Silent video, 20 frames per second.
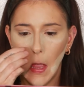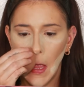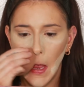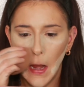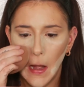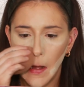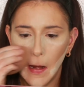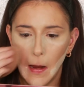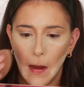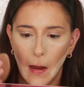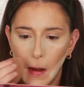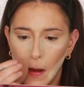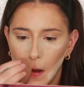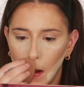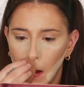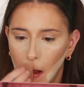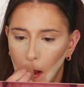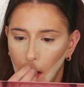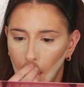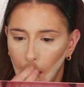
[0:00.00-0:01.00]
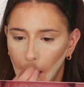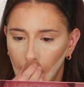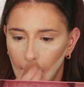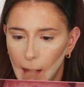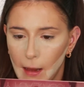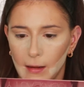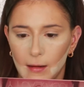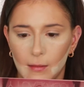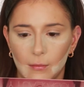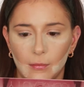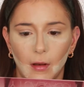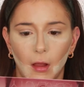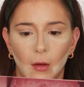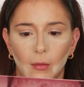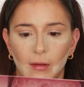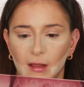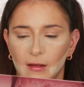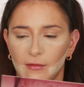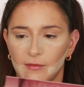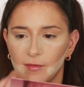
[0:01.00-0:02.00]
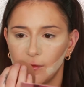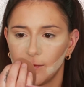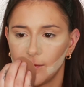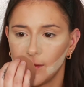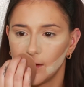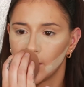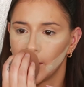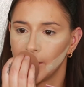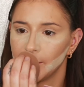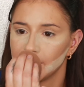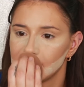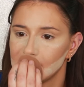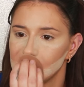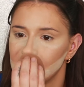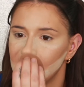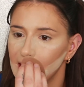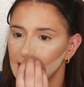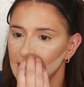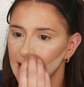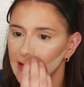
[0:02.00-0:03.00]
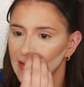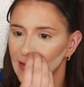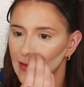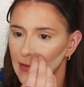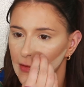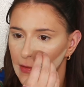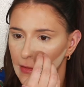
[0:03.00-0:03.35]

and I end up blowing it 50 times a day, so